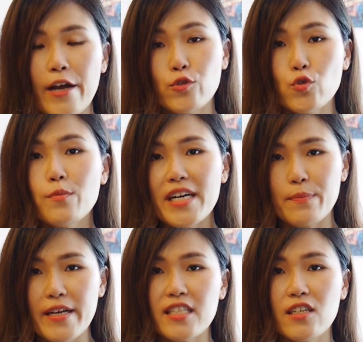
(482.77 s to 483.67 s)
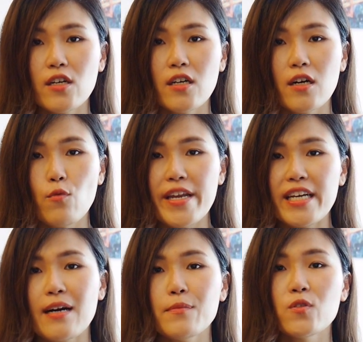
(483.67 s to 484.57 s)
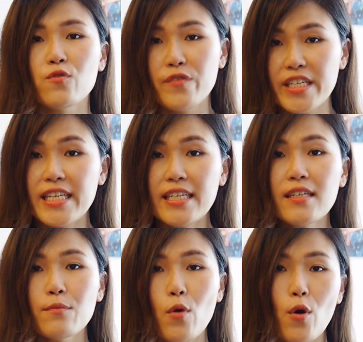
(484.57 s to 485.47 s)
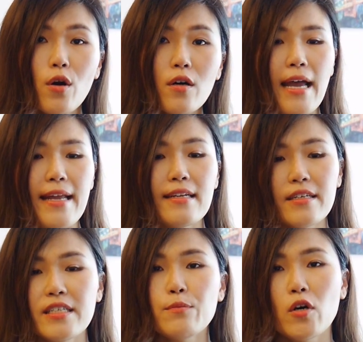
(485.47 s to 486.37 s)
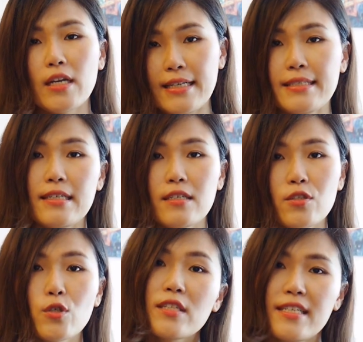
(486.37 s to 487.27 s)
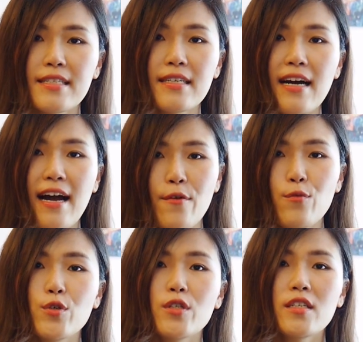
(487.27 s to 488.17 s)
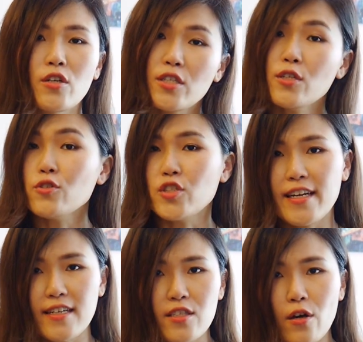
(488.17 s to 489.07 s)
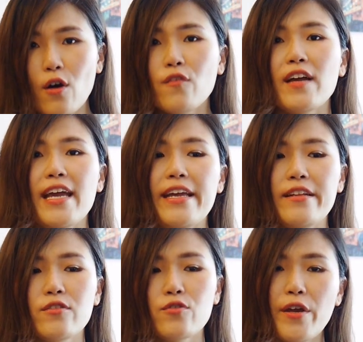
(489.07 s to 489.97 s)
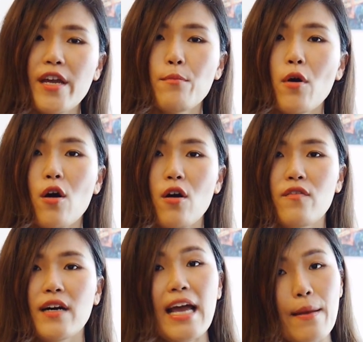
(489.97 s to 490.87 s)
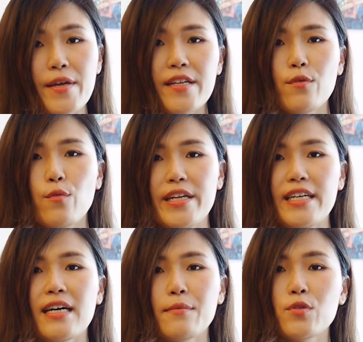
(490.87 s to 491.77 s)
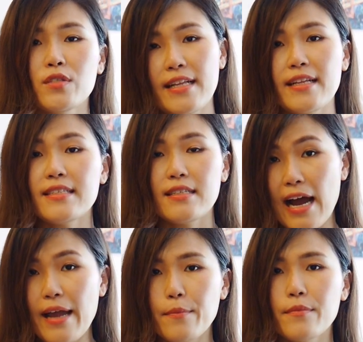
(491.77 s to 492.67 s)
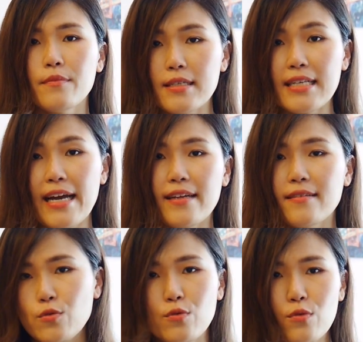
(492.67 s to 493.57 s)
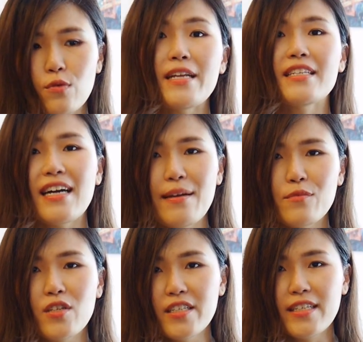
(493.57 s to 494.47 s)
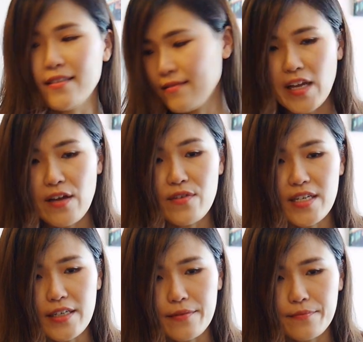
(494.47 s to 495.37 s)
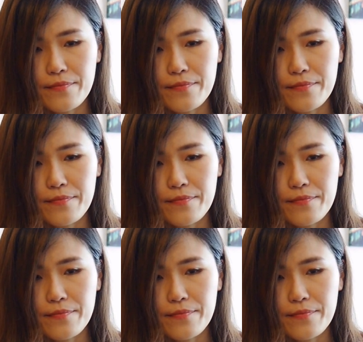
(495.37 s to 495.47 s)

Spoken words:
I could do much better when it comes to reading more and learning more last year. So this year, I would continue to check this off and create more of a habit when it comes to setting time aside to spend time learning and reading.